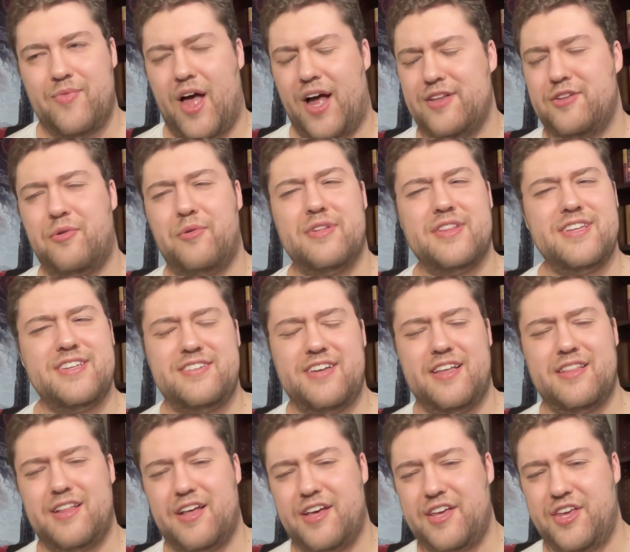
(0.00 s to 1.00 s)
I don't want to
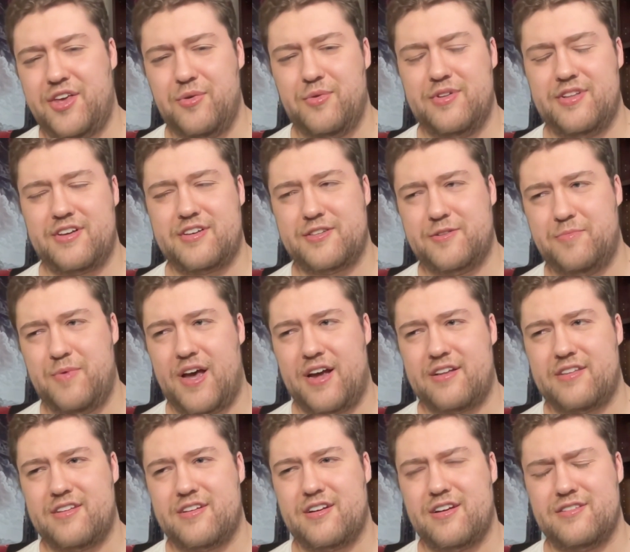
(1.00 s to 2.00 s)
say like you would
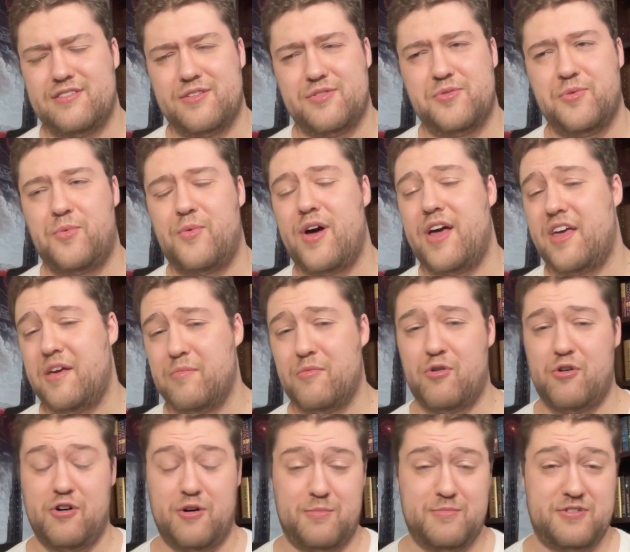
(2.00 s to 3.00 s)
expect, because it's way
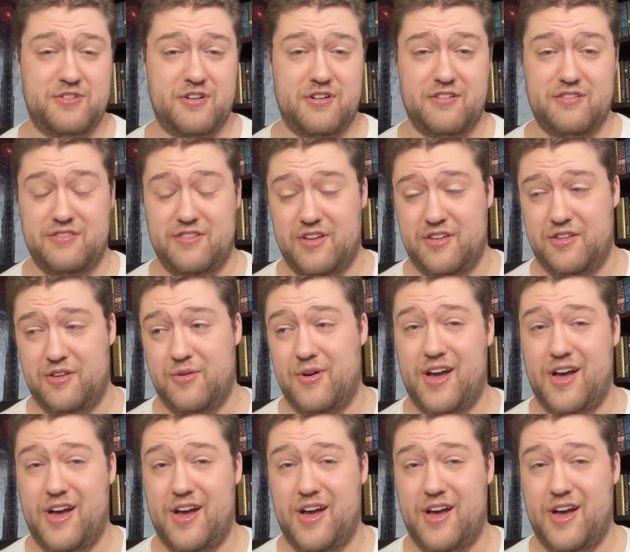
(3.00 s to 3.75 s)
more absurd than you